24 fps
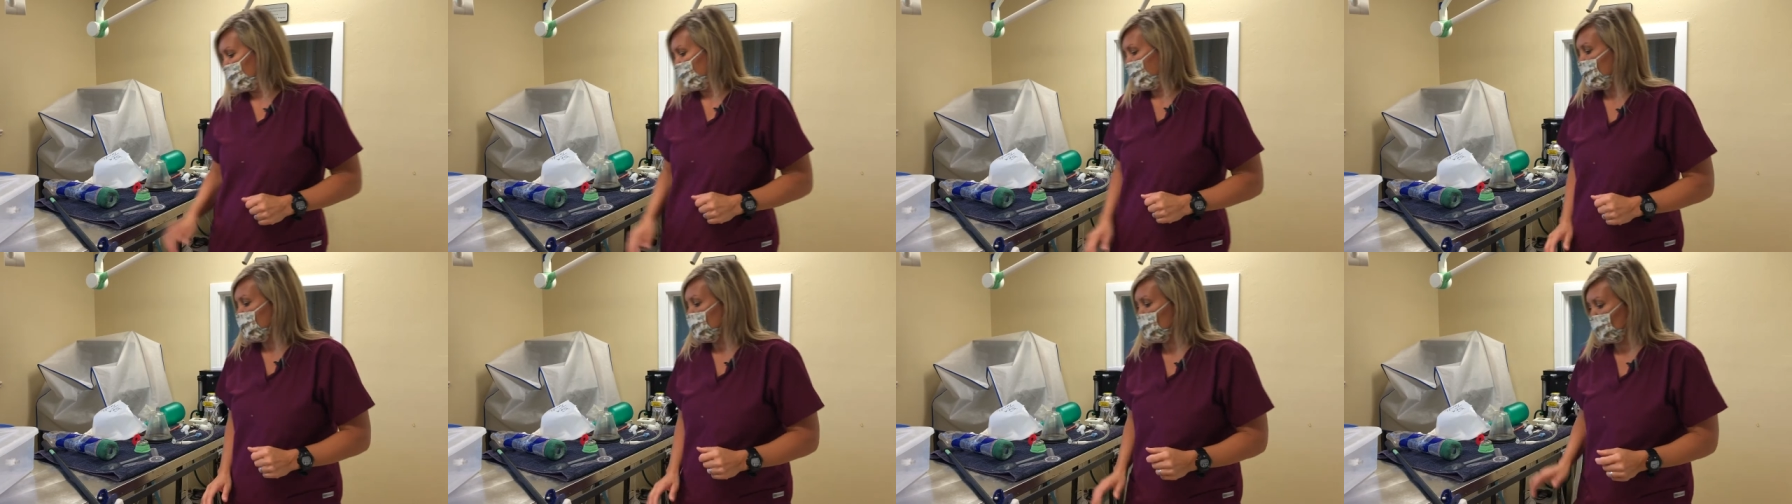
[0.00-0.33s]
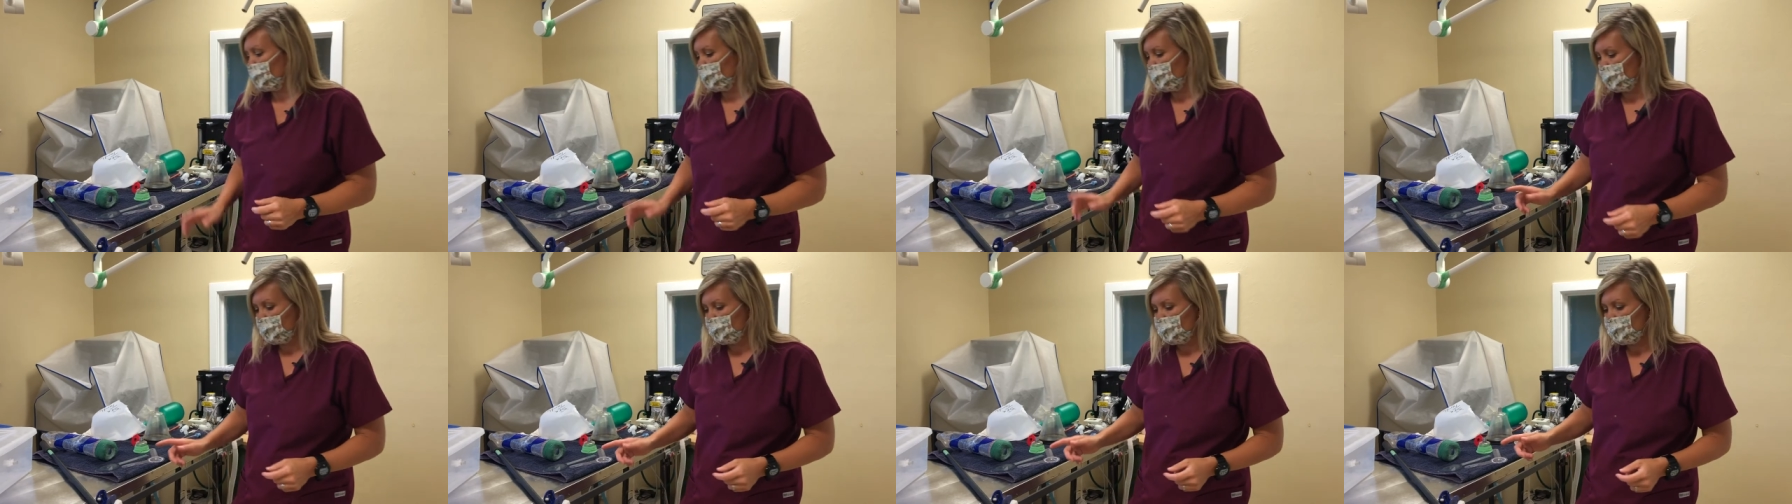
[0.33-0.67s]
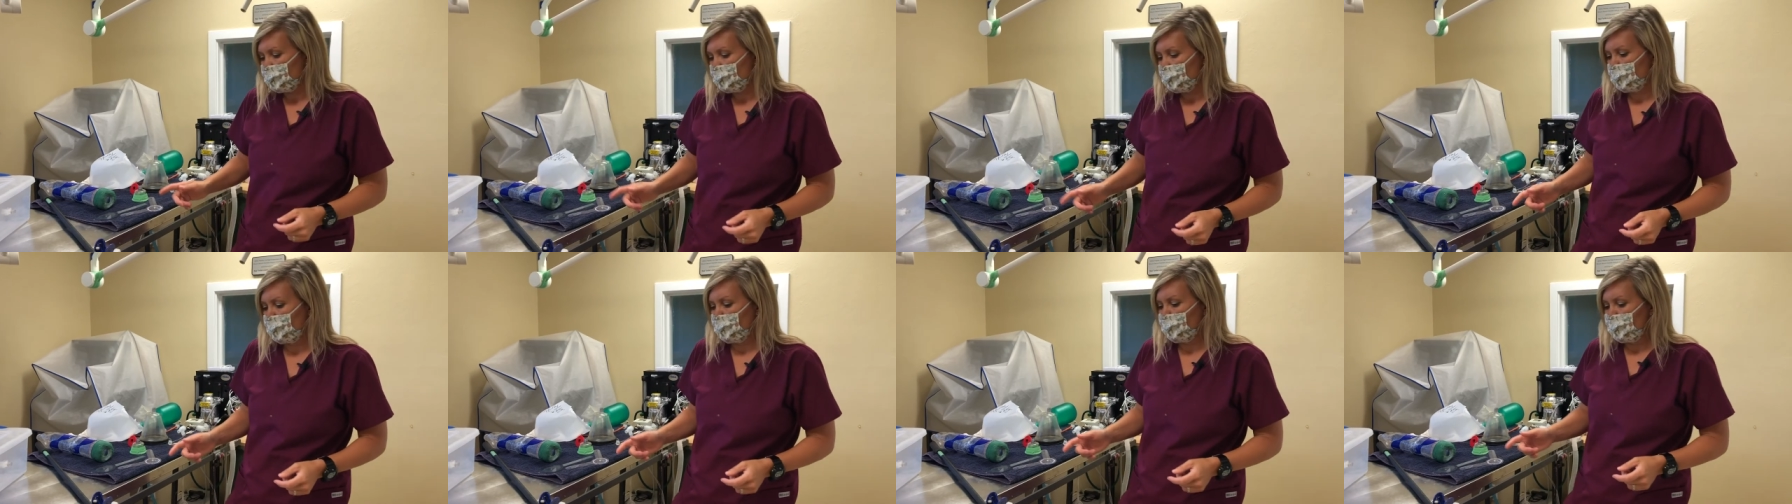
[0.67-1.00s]
So another
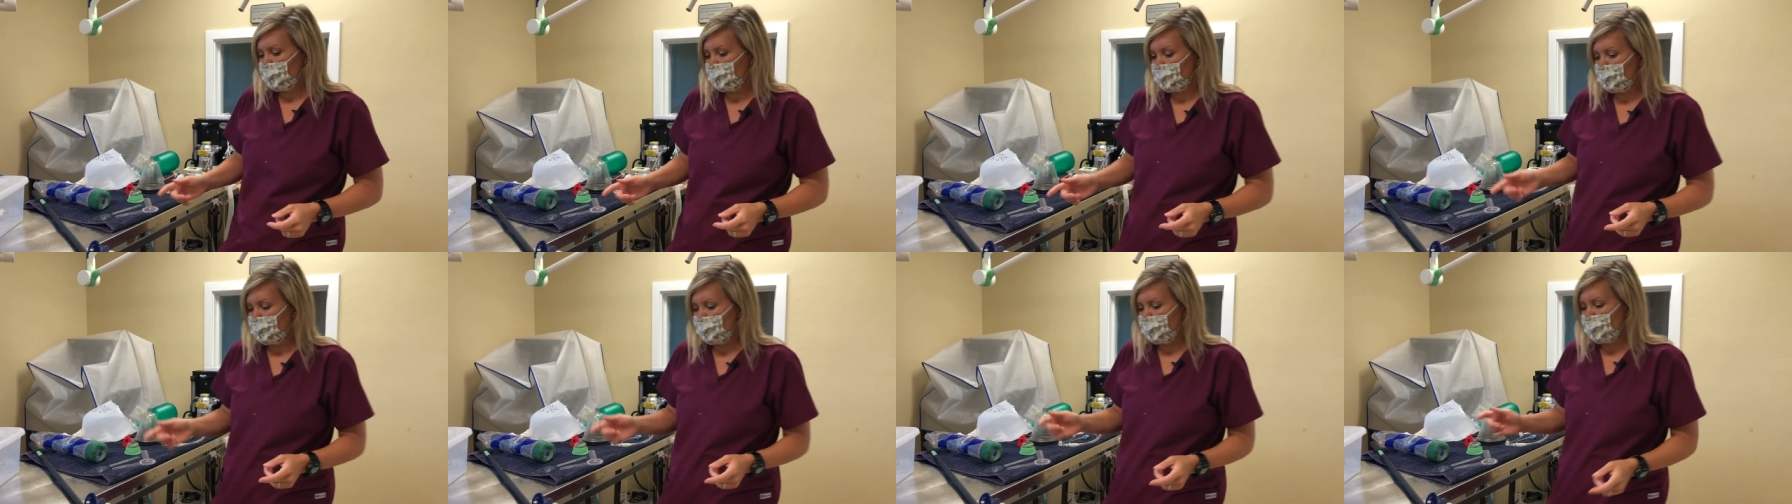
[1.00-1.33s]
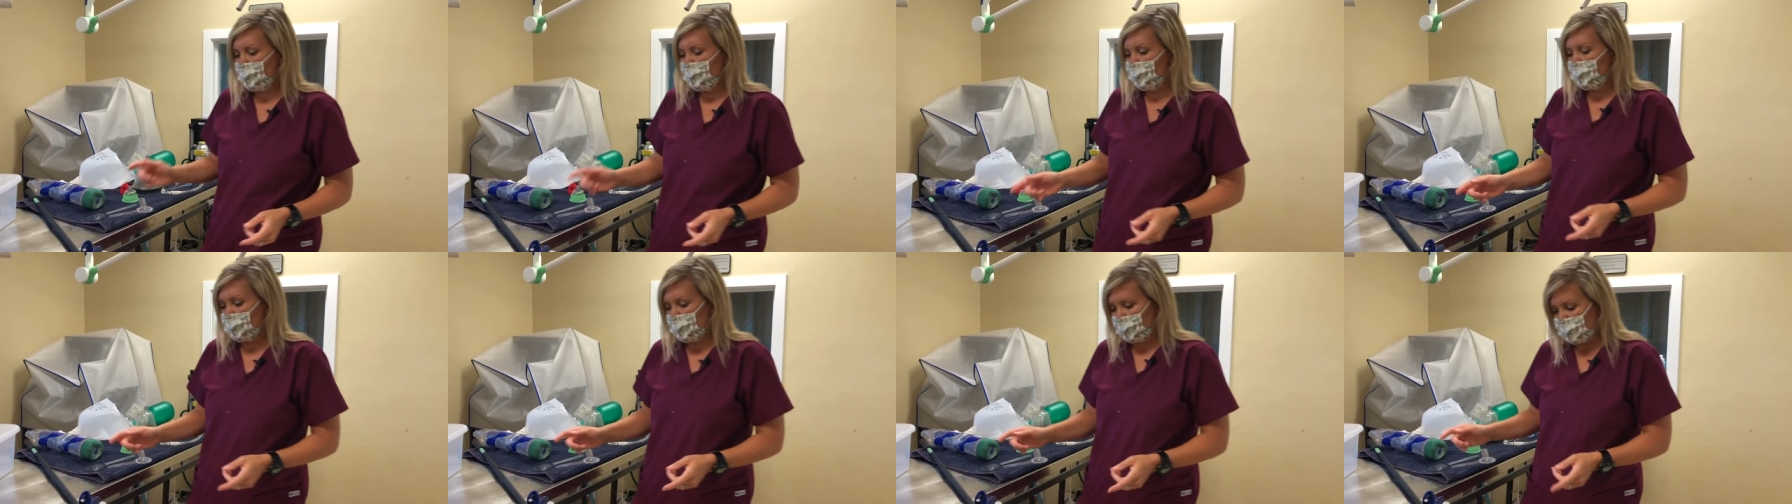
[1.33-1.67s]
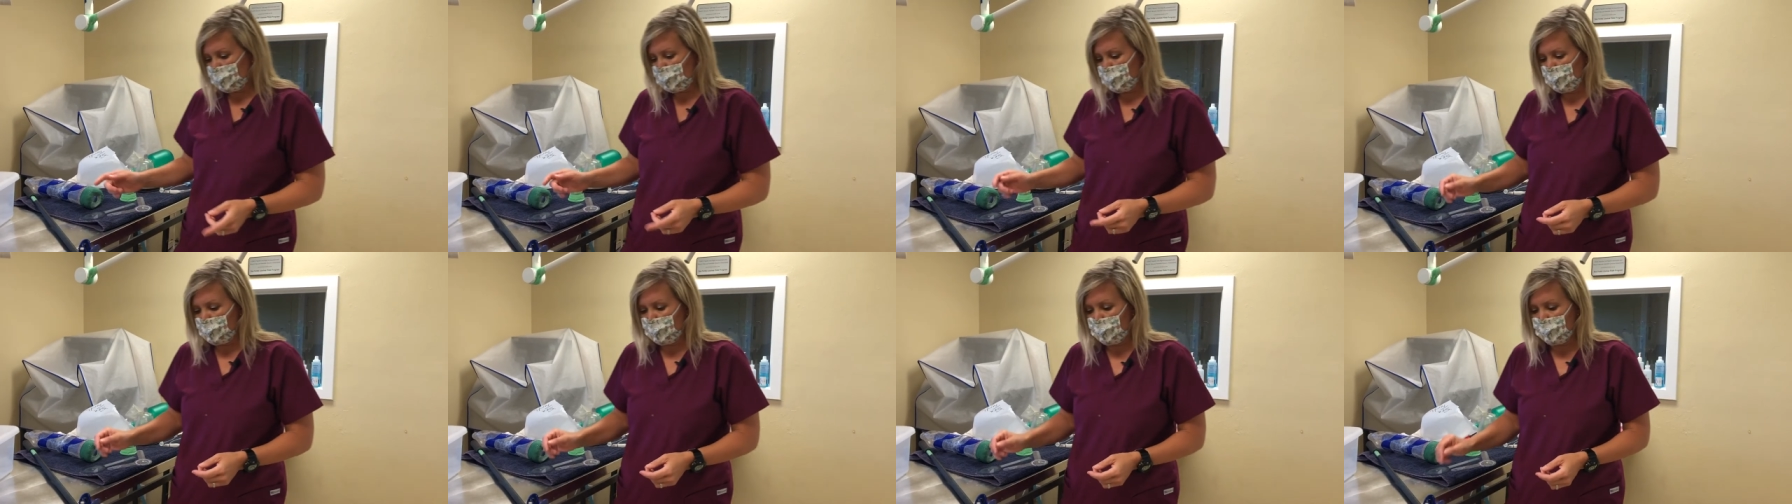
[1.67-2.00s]
thing we do
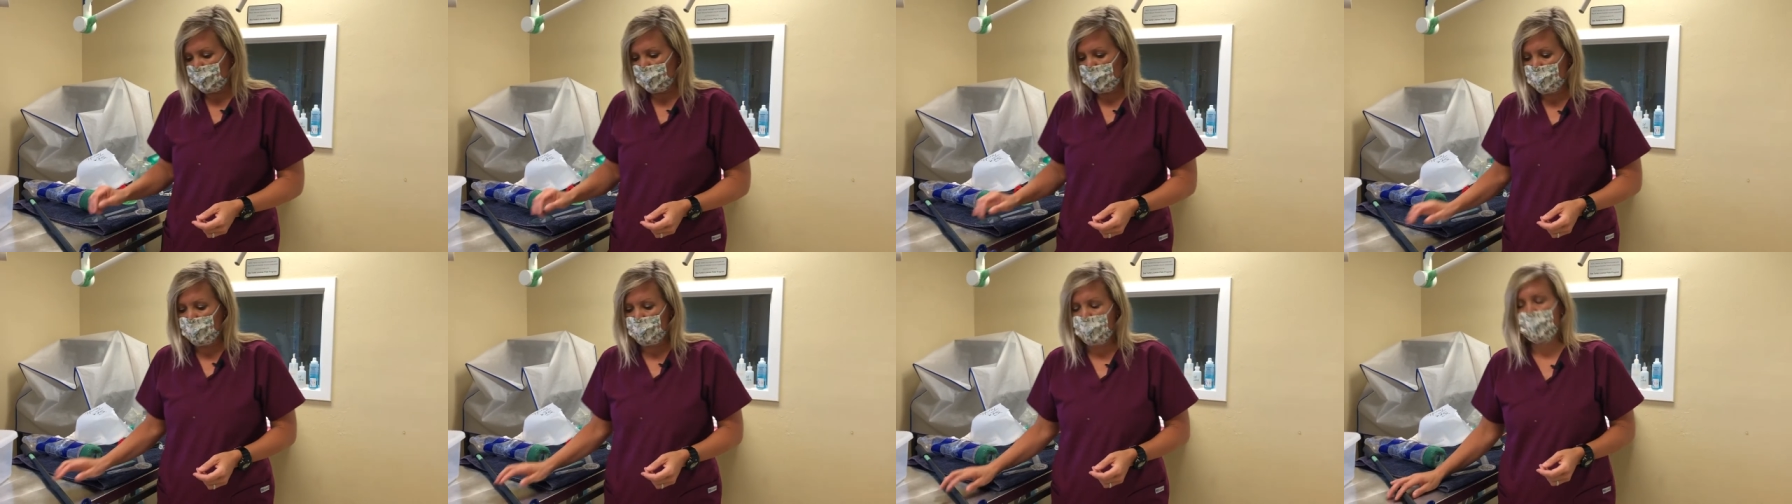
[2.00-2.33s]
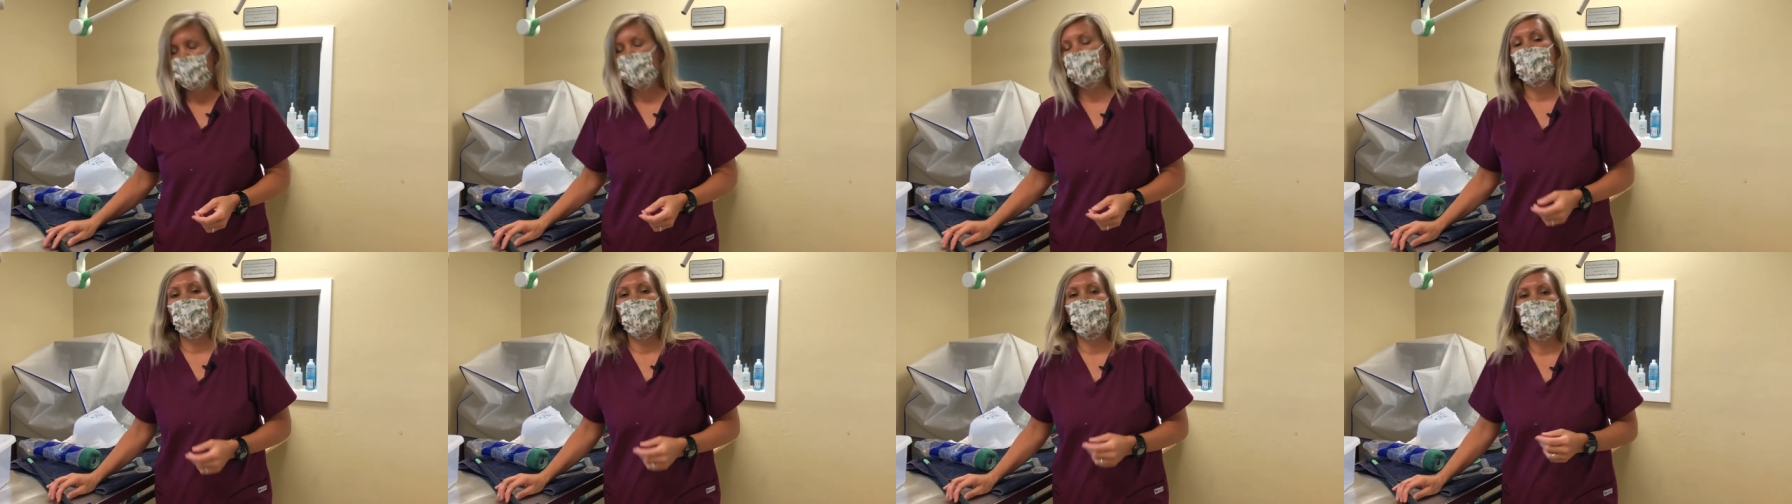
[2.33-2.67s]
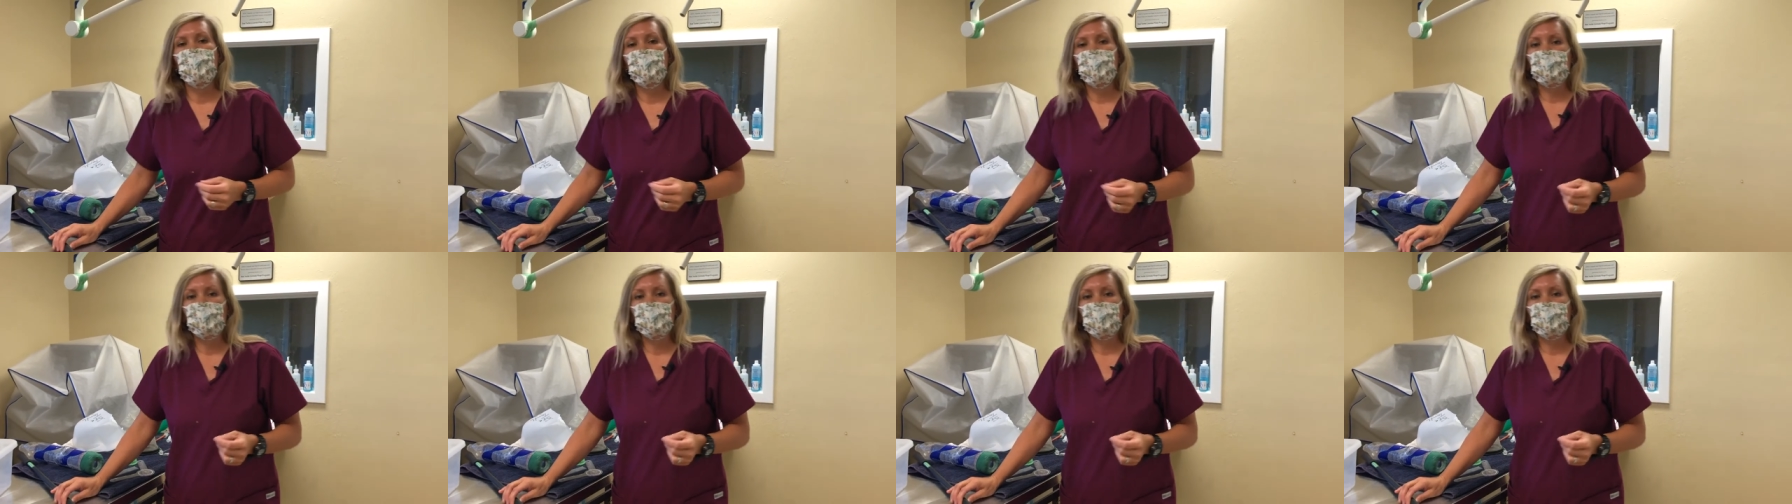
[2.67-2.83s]
injectable um,